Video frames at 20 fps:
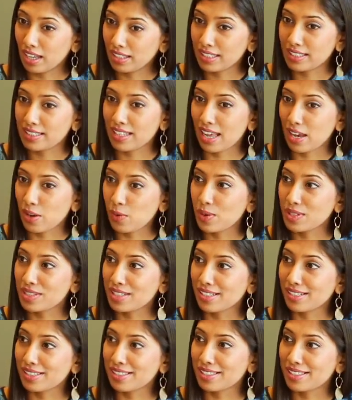these language
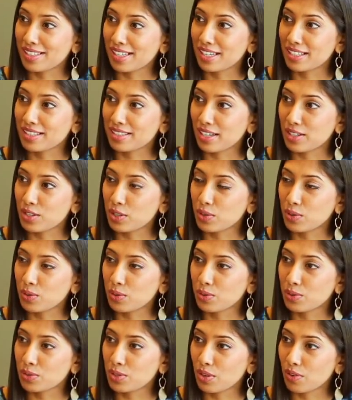skills things that
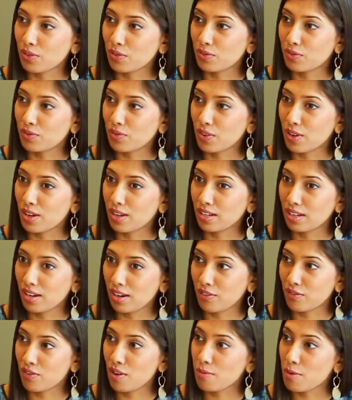you sort of
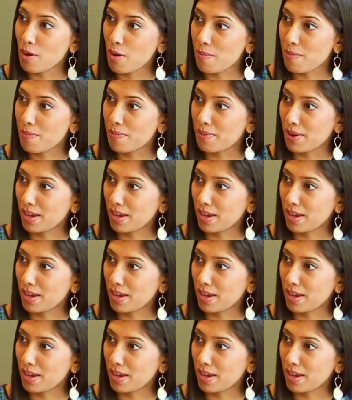learned from your